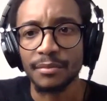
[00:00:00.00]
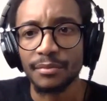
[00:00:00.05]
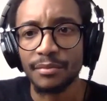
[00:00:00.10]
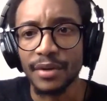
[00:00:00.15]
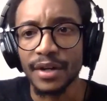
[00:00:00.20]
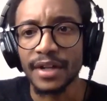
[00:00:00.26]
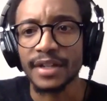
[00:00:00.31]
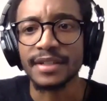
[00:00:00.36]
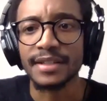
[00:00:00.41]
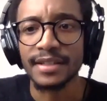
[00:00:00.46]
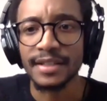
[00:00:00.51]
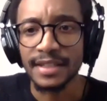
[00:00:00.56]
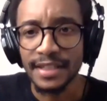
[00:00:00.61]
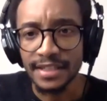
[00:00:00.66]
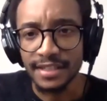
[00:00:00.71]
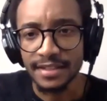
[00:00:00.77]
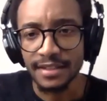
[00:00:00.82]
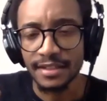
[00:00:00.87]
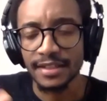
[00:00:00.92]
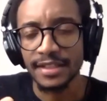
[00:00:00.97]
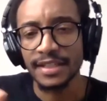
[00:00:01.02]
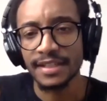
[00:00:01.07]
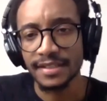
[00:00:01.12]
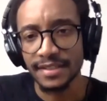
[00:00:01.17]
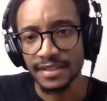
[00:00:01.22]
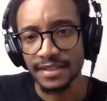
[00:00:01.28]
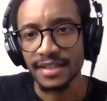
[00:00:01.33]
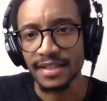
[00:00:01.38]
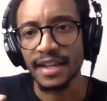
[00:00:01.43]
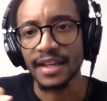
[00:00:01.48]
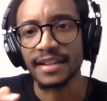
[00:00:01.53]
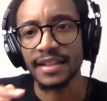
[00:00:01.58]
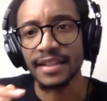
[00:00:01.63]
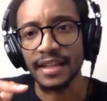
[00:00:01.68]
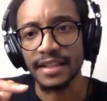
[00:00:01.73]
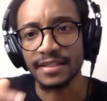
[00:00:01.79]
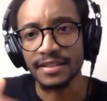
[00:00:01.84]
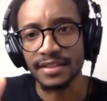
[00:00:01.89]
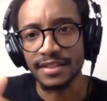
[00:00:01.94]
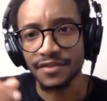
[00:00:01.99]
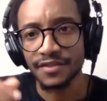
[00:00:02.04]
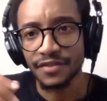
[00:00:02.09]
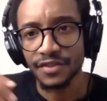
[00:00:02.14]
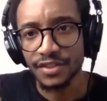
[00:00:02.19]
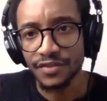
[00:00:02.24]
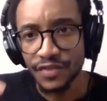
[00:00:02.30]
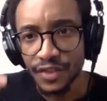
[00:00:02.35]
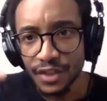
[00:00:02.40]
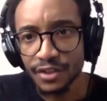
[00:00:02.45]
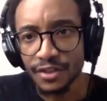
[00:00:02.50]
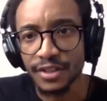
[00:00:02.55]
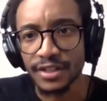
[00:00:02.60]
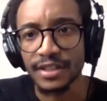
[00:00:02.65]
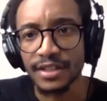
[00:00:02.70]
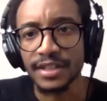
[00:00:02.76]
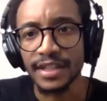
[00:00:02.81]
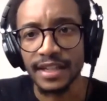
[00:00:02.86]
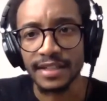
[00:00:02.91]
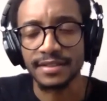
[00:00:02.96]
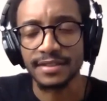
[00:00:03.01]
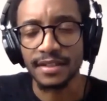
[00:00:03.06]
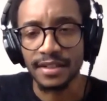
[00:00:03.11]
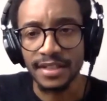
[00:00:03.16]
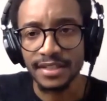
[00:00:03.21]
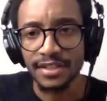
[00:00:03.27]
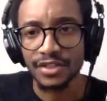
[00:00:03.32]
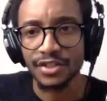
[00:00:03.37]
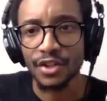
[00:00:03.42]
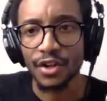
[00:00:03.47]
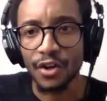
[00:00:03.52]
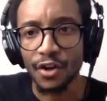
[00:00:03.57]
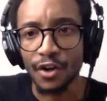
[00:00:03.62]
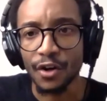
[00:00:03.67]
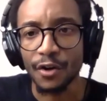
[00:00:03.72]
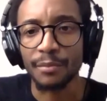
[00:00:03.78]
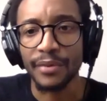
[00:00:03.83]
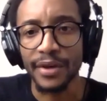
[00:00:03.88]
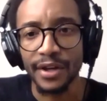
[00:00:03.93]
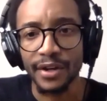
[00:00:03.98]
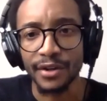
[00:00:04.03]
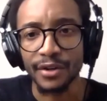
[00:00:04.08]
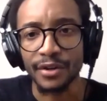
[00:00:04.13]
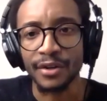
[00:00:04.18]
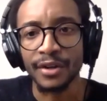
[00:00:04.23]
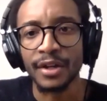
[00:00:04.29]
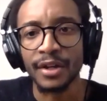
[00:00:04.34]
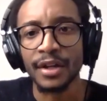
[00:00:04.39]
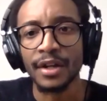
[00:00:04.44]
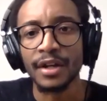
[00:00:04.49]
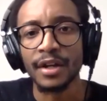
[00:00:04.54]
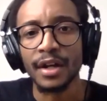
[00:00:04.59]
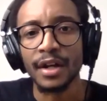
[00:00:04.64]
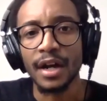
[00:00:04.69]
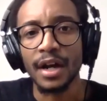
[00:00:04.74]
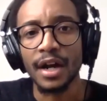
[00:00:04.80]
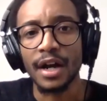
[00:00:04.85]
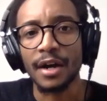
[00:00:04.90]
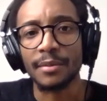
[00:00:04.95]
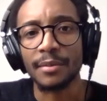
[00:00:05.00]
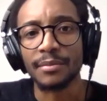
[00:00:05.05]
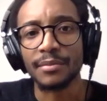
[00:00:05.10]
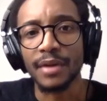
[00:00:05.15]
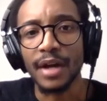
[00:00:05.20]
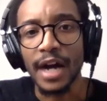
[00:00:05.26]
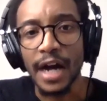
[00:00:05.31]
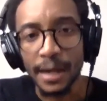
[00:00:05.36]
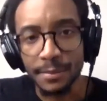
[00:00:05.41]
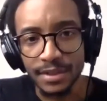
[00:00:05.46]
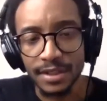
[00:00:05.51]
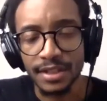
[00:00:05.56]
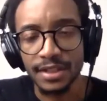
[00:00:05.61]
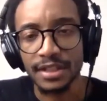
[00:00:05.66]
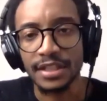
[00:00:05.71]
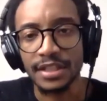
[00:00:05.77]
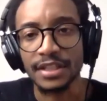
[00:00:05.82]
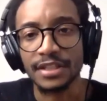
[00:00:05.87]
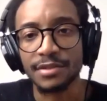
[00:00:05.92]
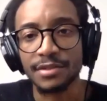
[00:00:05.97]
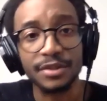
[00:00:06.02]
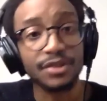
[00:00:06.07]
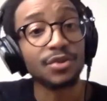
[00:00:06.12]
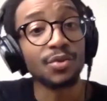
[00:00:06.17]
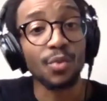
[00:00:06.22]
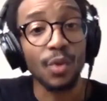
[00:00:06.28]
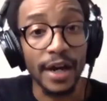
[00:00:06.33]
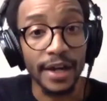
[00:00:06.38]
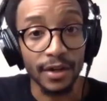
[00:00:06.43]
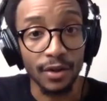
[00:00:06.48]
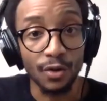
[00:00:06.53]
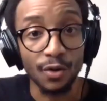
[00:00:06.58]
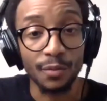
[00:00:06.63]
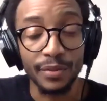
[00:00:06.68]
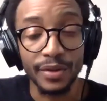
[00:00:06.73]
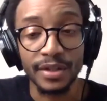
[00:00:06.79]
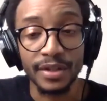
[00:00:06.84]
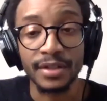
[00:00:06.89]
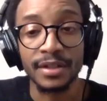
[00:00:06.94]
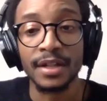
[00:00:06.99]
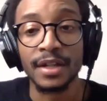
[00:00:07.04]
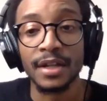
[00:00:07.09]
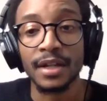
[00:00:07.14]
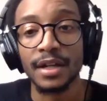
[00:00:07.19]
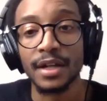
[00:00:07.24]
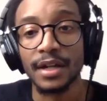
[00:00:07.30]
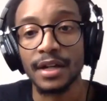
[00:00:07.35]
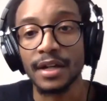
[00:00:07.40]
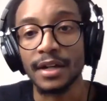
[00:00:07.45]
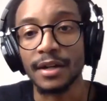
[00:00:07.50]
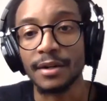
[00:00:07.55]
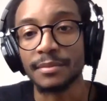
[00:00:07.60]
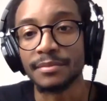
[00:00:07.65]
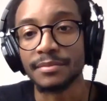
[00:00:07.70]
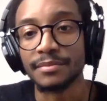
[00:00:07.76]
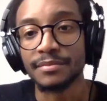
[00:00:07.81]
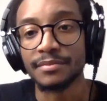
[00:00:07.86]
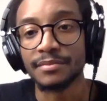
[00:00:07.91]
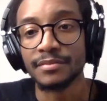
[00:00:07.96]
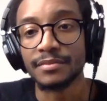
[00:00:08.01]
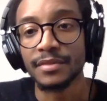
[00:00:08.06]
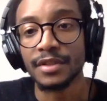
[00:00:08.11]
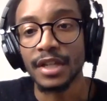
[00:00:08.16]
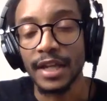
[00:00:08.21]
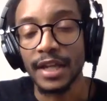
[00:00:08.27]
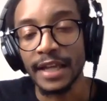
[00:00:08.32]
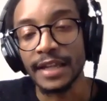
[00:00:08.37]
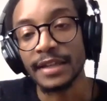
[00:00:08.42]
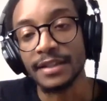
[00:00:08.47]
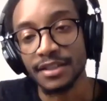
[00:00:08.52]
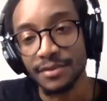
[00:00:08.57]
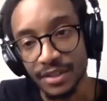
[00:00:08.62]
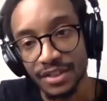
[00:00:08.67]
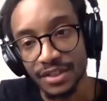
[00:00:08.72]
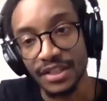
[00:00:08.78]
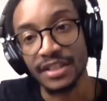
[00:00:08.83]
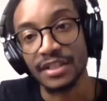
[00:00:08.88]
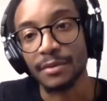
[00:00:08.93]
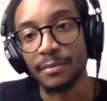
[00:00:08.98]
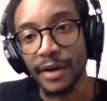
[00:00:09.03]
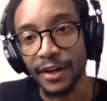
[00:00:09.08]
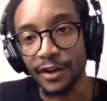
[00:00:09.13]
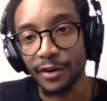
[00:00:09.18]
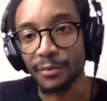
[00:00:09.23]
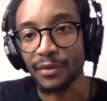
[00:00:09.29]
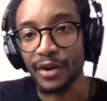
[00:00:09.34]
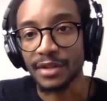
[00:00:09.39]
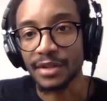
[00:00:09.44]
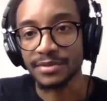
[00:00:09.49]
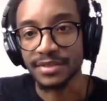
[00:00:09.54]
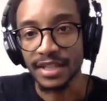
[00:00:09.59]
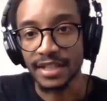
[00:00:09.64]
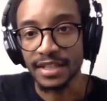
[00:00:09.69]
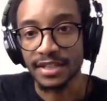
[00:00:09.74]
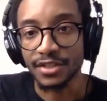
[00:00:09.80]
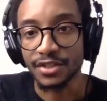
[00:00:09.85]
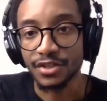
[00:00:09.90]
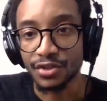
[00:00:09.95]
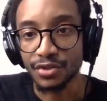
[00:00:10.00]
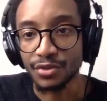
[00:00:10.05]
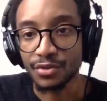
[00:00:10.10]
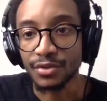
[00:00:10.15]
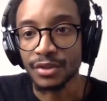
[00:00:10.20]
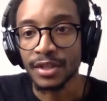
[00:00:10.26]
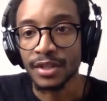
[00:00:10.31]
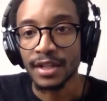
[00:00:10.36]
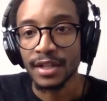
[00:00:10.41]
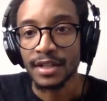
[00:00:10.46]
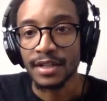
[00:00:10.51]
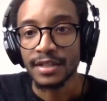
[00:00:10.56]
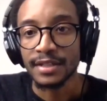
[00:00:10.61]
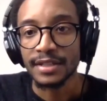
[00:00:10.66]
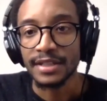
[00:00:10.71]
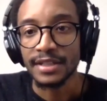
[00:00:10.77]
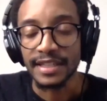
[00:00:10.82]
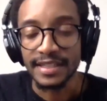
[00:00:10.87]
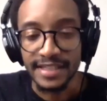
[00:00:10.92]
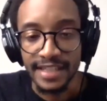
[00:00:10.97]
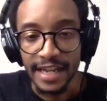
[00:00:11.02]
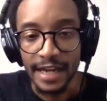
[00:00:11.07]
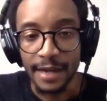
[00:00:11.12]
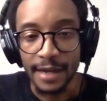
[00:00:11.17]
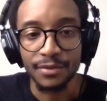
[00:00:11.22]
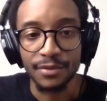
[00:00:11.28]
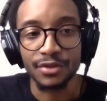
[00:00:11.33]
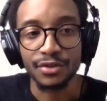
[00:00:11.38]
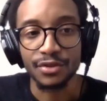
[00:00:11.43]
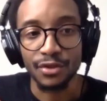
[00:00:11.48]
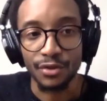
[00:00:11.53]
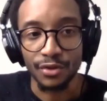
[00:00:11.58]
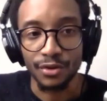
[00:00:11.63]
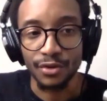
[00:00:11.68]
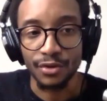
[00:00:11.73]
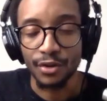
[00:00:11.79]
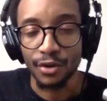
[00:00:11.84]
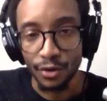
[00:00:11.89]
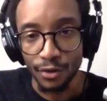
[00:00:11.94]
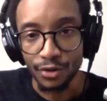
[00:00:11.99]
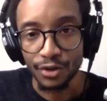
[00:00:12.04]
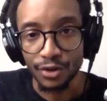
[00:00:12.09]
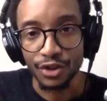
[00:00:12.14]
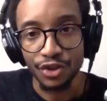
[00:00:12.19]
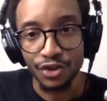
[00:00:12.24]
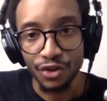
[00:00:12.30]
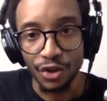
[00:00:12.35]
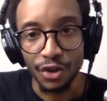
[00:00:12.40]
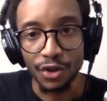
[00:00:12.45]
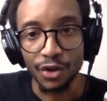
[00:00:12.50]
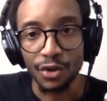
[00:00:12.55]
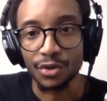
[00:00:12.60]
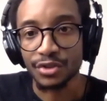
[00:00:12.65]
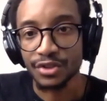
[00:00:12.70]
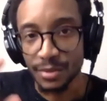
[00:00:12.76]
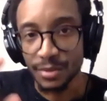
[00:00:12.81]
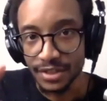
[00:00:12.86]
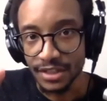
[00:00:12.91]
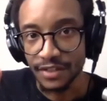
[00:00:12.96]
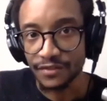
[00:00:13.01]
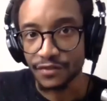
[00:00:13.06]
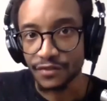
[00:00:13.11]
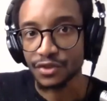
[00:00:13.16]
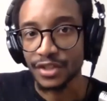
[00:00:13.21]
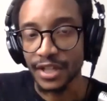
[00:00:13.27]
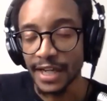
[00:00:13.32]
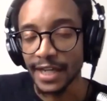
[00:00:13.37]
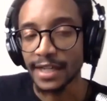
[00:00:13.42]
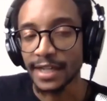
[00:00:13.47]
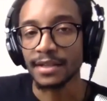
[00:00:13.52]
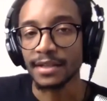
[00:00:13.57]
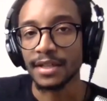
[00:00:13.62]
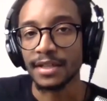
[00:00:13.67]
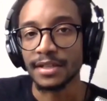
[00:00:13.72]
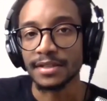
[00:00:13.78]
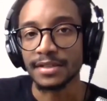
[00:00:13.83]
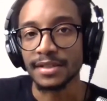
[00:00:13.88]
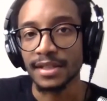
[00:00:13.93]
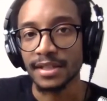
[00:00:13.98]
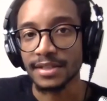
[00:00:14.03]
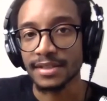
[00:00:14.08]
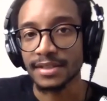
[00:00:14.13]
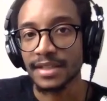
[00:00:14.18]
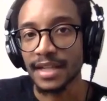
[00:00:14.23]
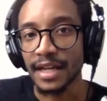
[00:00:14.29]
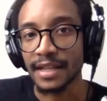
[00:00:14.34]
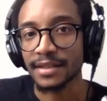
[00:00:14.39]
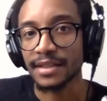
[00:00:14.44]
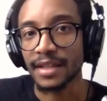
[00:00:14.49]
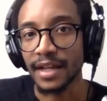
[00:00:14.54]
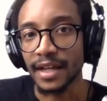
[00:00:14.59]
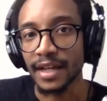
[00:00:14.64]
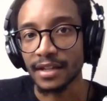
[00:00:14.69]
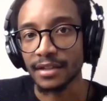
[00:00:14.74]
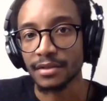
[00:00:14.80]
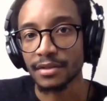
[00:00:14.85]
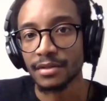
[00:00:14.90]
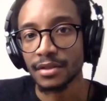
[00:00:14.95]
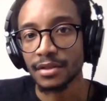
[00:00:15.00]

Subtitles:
but he's just saying that spherically, yes, the lenses are better optically, especially wide open, and especially in the microprimes, that is too. The adapters are going to struggle, especially if your taking lens is not that